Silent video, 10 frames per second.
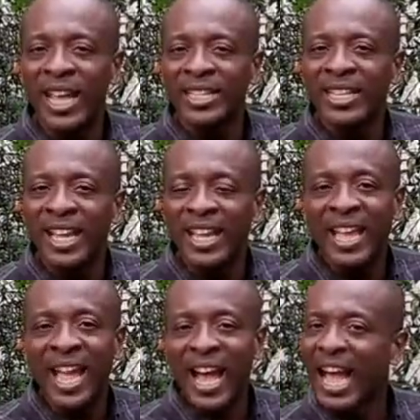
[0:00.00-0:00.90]
And
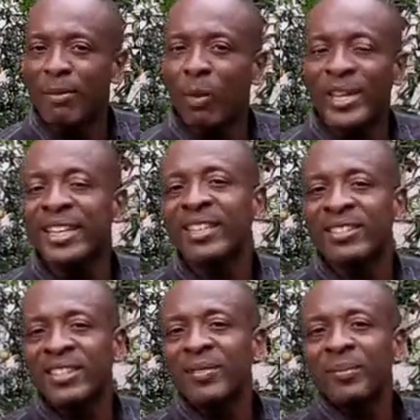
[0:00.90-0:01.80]
I am a
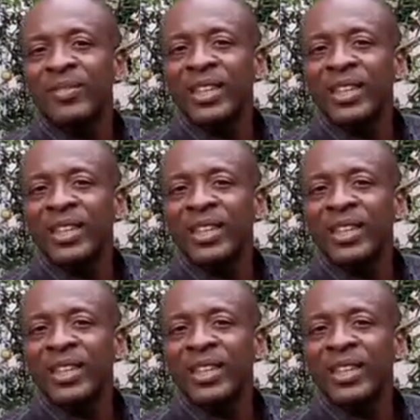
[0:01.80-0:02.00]
witness.